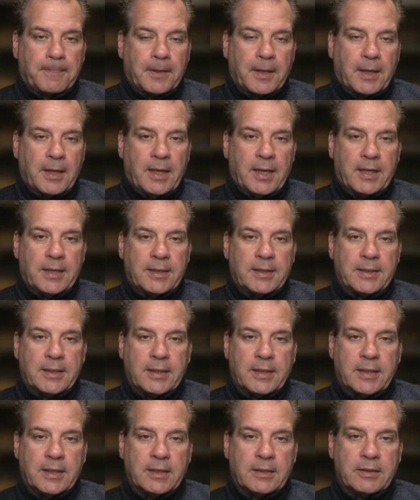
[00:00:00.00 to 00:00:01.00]
And
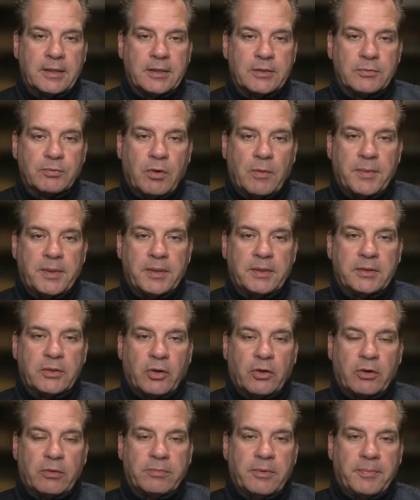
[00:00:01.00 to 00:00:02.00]
this woman
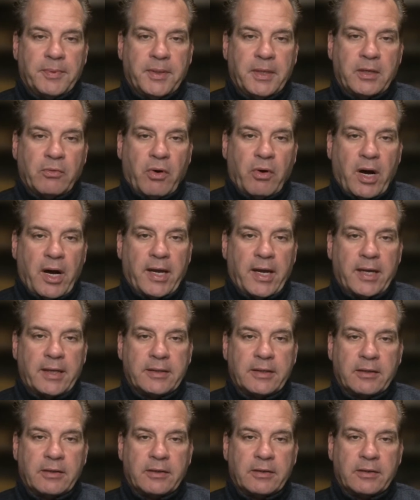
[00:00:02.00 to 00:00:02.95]
told them to be quiet.